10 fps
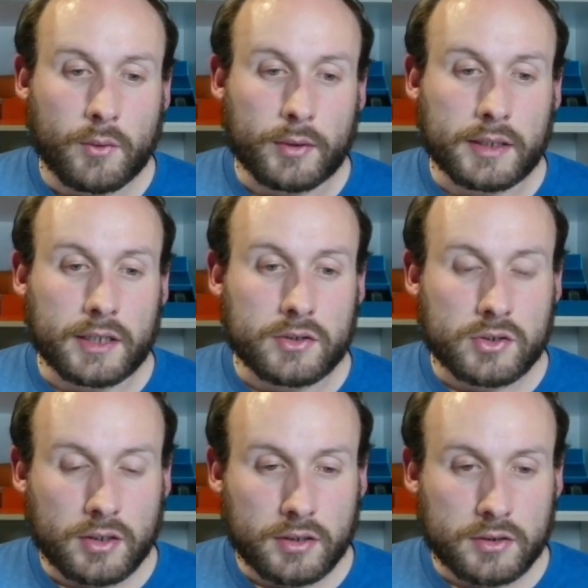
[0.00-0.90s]
When it
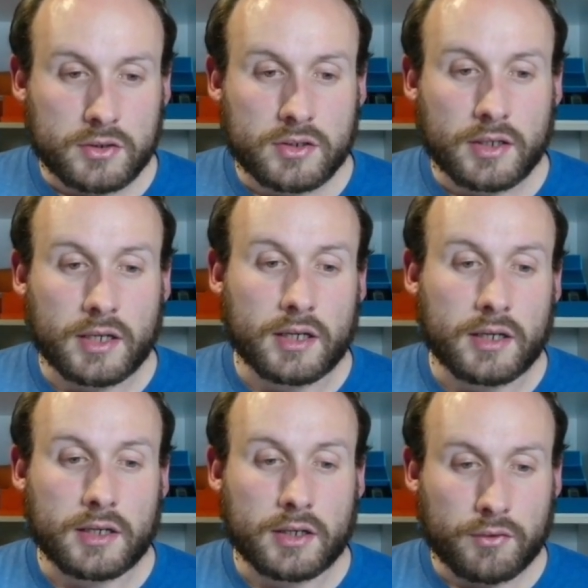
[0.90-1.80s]
enchants
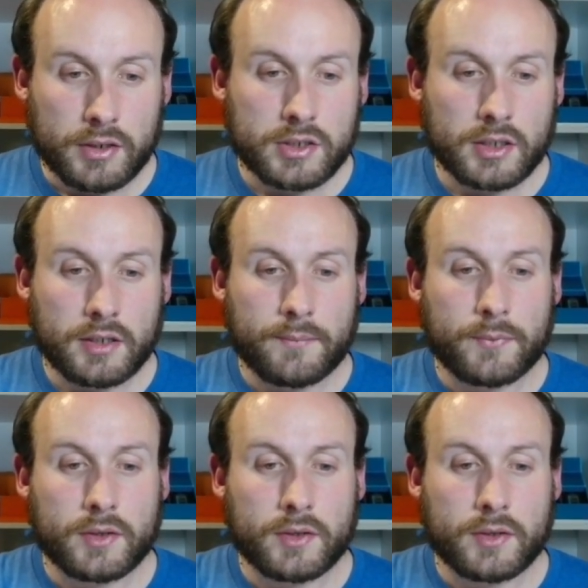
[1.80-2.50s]
a creature,